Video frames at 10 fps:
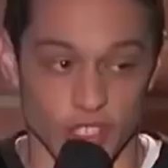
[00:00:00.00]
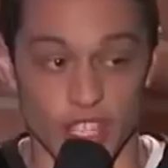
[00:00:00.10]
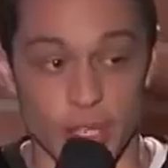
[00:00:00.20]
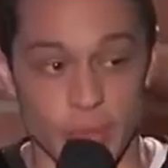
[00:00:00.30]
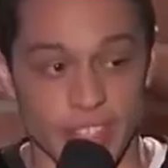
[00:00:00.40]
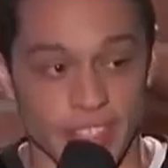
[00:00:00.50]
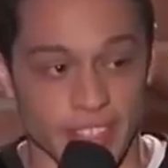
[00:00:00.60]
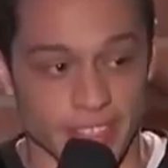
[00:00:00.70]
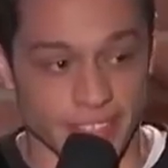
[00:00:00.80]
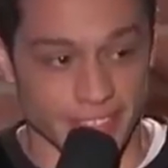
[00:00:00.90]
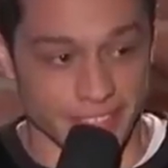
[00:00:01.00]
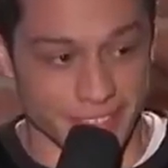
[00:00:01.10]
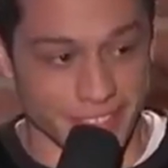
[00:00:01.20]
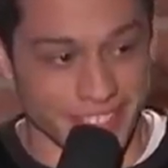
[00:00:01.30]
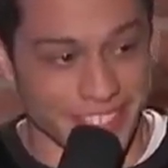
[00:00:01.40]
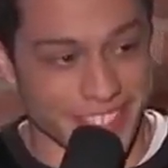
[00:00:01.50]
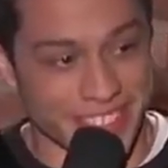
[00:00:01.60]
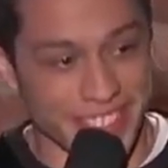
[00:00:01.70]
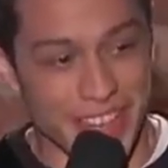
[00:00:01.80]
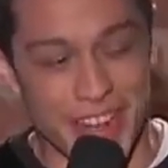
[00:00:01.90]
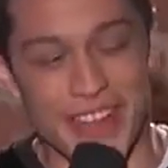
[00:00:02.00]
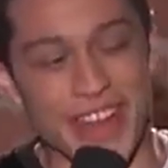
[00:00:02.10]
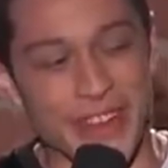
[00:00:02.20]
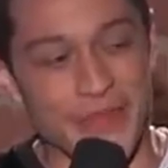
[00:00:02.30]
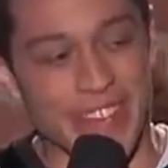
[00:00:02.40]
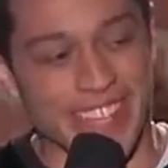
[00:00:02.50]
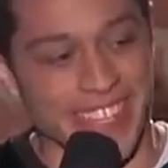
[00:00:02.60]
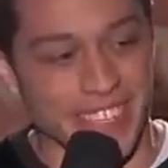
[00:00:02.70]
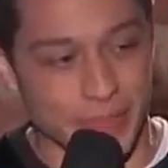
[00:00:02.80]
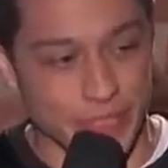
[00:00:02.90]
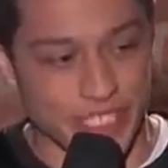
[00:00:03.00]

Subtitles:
Look at me. I'm not going to make it. I'm